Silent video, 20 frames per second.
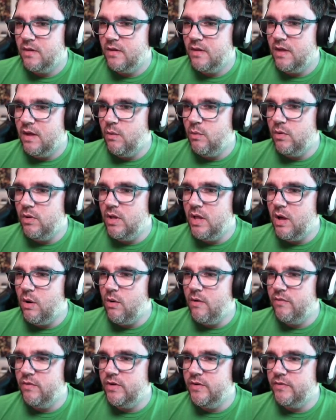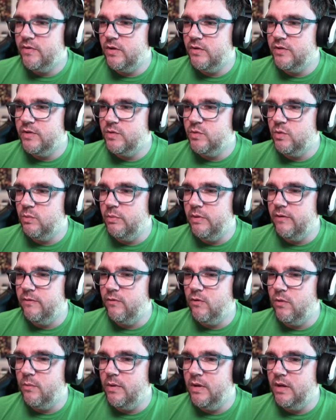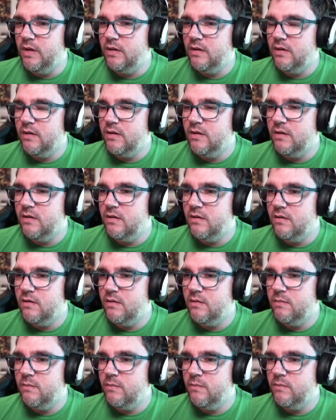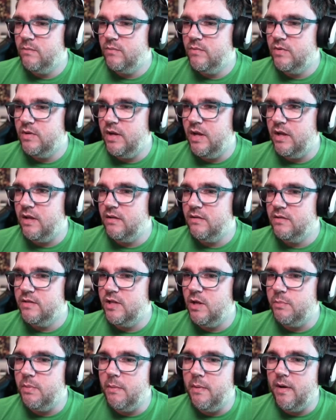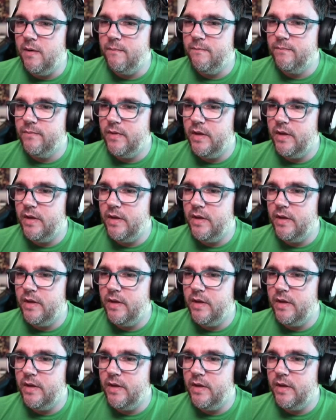It will, however, difficult this will be for me. Um, yeah, let's help him out.